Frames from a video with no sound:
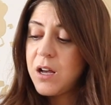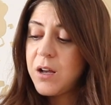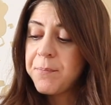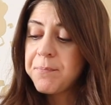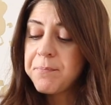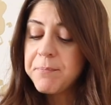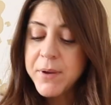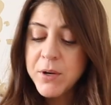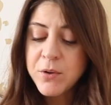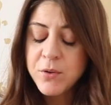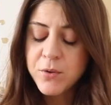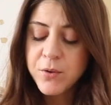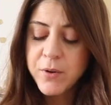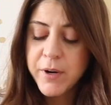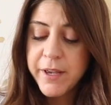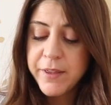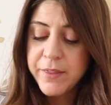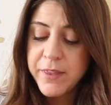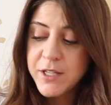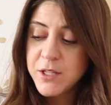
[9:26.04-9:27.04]

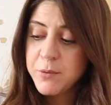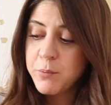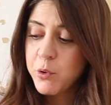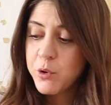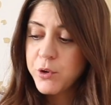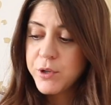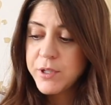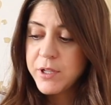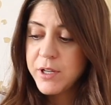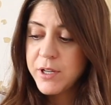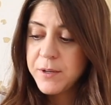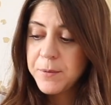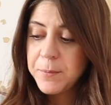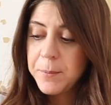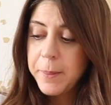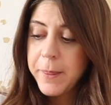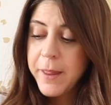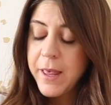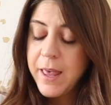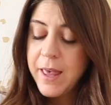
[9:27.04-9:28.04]
mirroring this person,
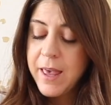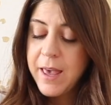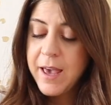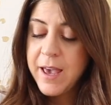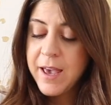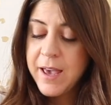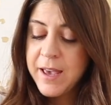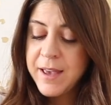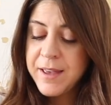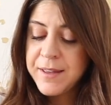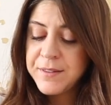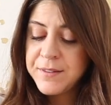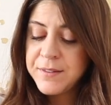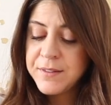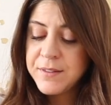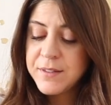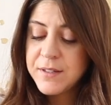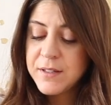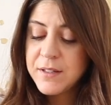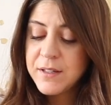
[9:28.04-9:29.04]

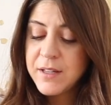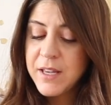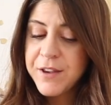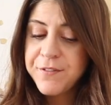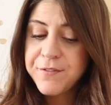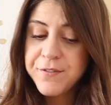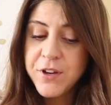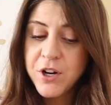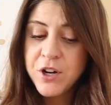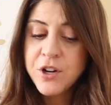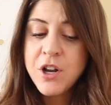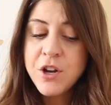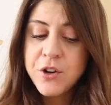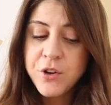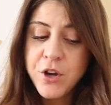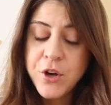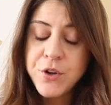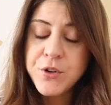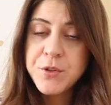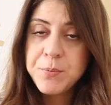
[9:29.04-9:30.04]
and if they're
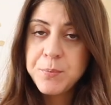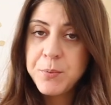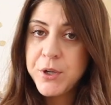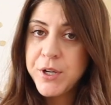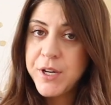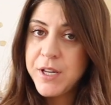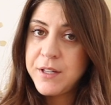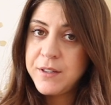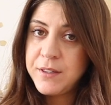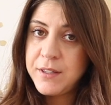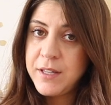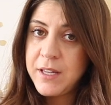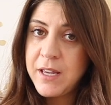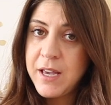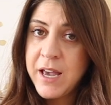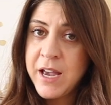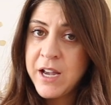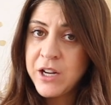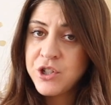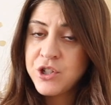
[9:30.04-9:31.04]
not going to put in
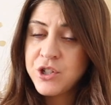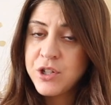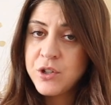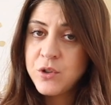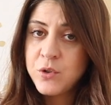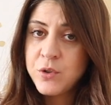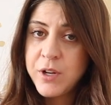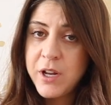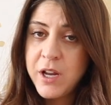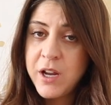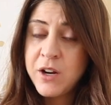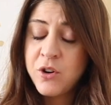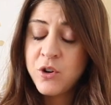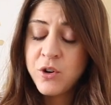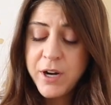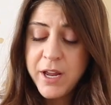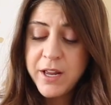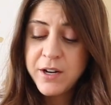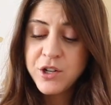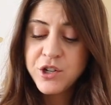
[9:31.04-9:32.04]
the action
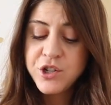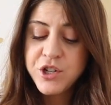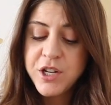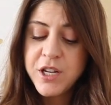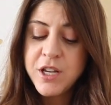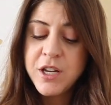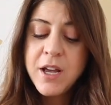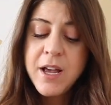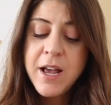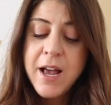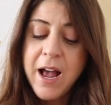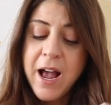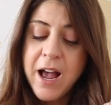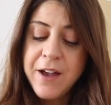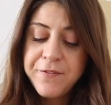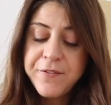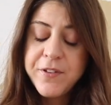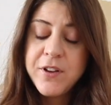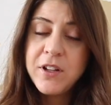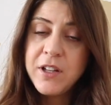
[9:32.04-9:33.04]
or energy, I
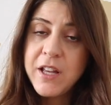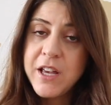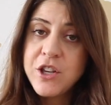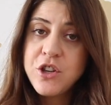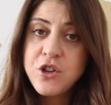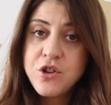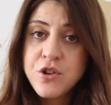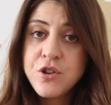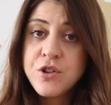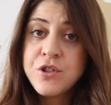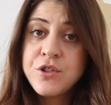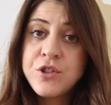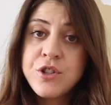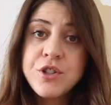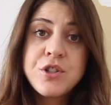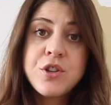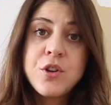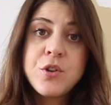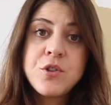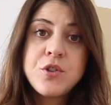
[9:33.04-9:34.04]
feel like you're
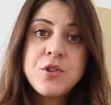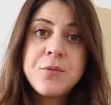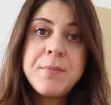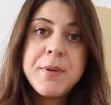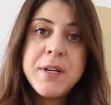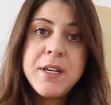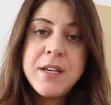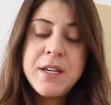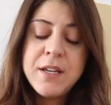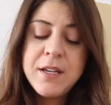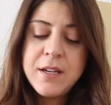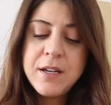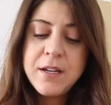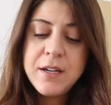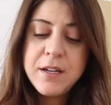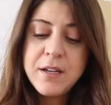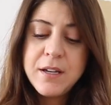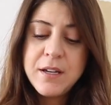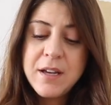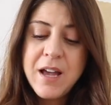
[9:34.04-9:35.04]
just going to be
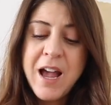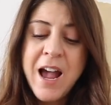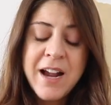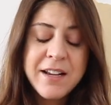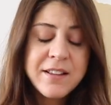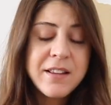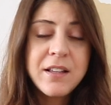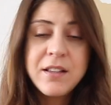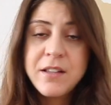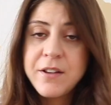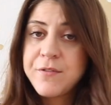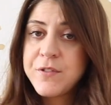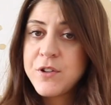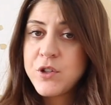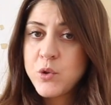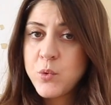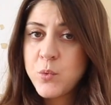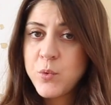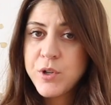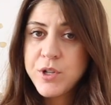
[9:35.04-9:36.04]
acting
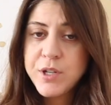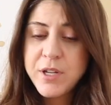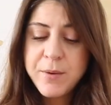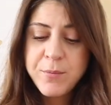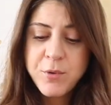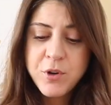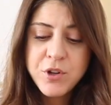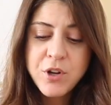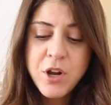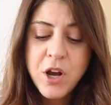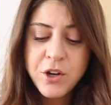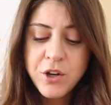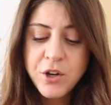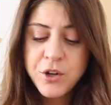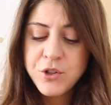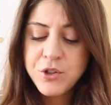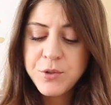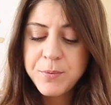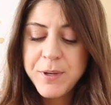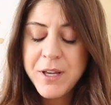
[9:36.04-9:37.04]
different towards them. You're not
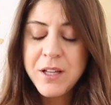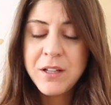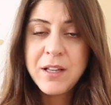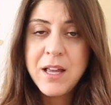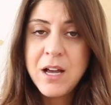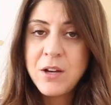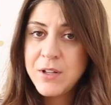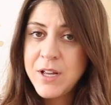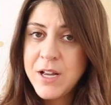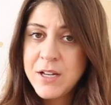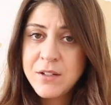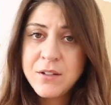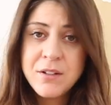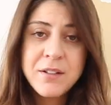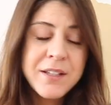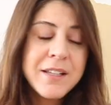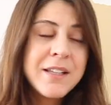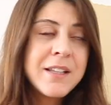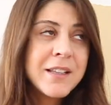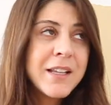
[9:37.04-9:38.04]
going to be allowed that,
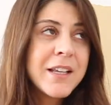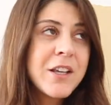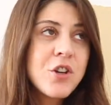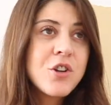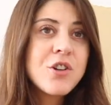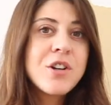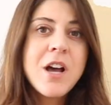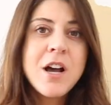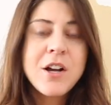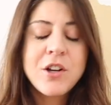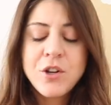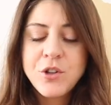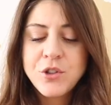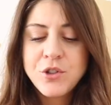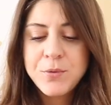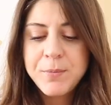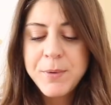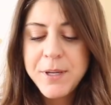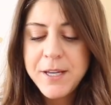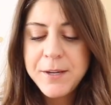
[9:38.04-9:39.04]
like you're not going
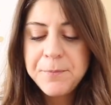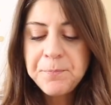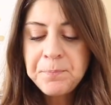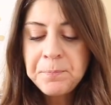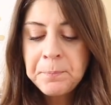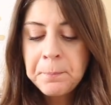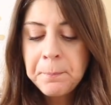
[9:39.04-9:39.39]
to be